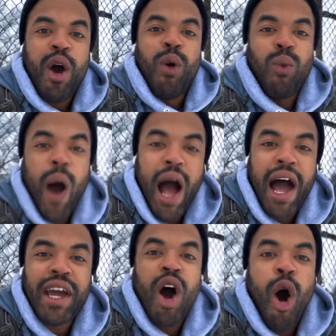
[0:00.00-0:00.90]

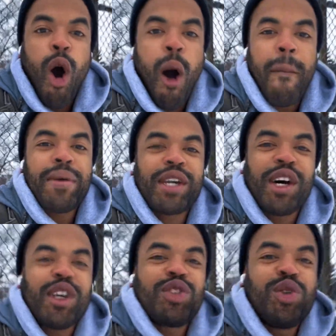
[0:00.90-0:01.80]
Why? All
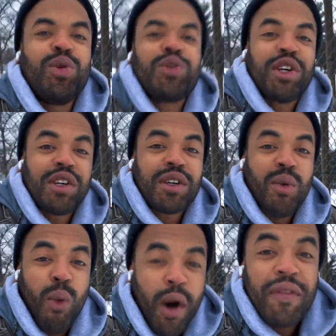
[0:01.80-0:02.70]
because you took
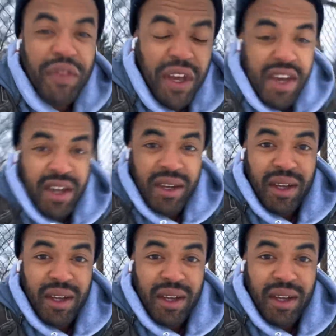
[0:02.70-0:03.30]
one thing,